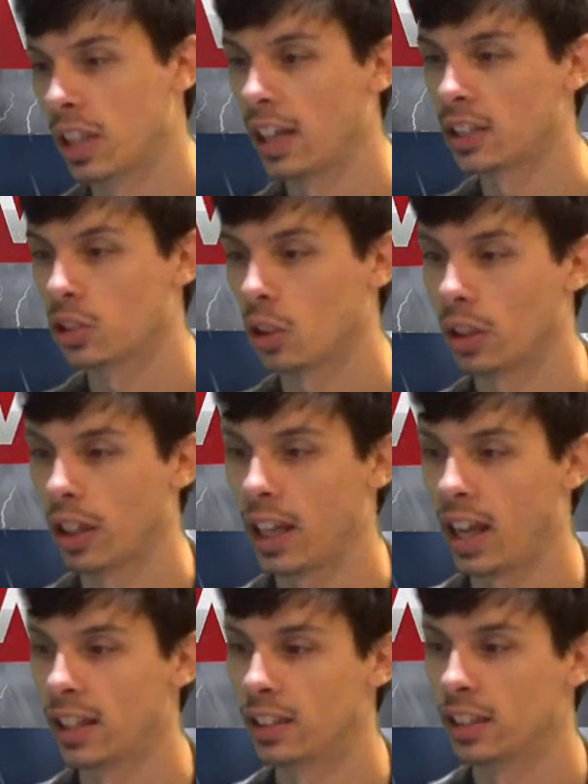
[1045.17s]
That's all I
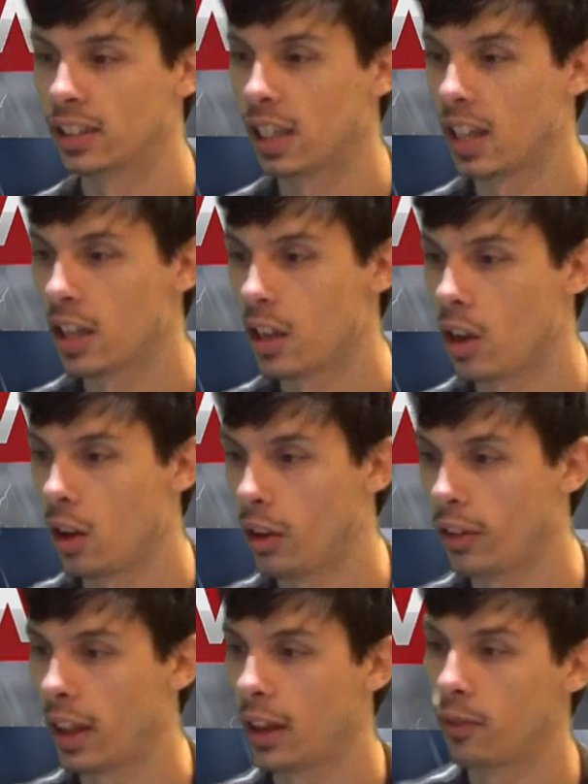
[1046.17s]
had to say
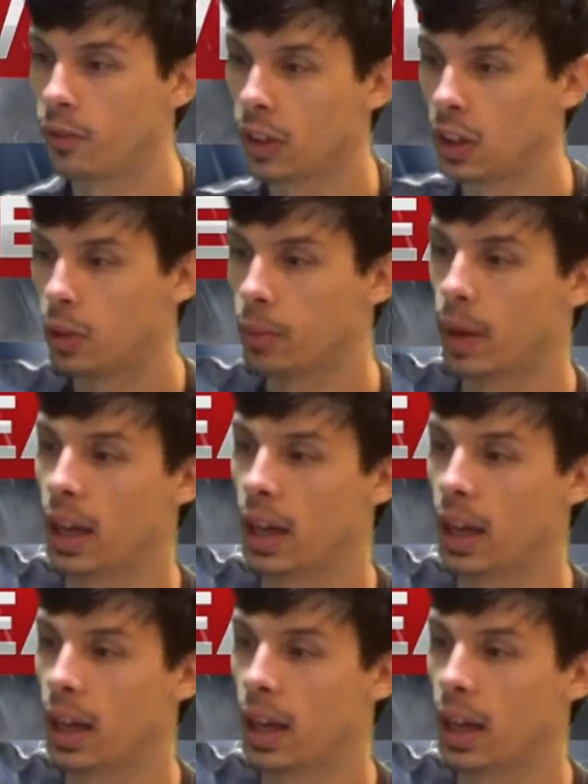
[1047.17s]
on that film.